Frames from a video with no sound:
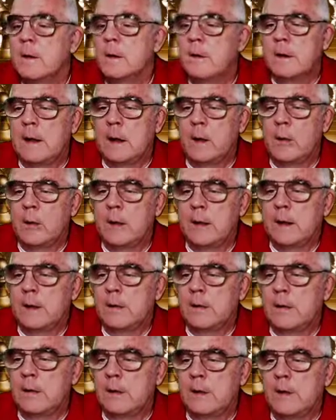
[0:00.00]

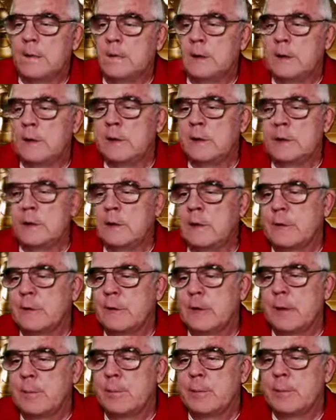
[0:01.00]
Nowadays, if it's the
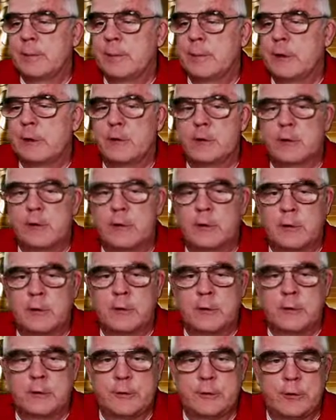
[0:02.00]
same position,
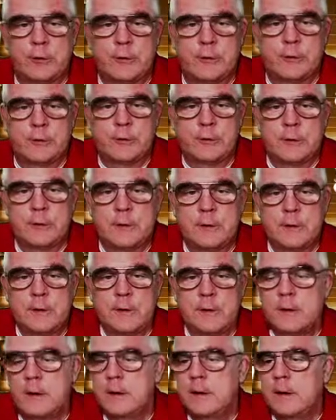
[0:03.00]
so as soon as
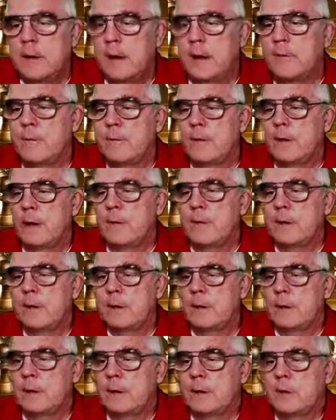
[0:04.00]
a5,
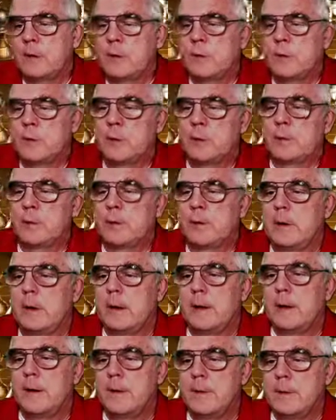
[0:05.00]
a6 was
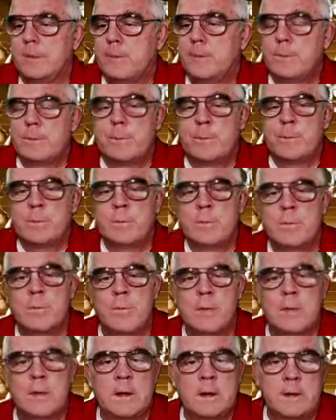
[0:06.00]
played,
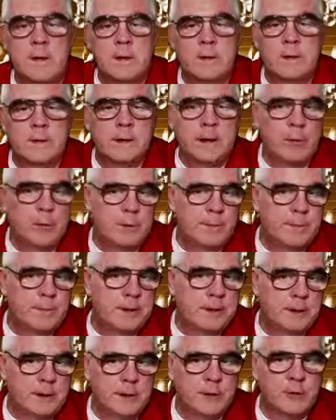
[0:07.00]
that would
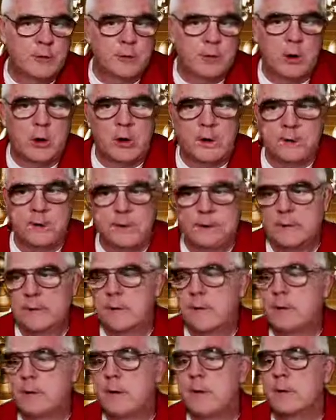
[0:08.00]
be a draw in these
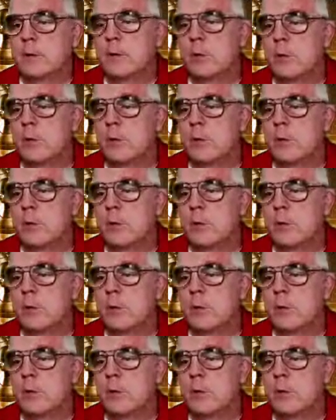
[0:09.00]
days.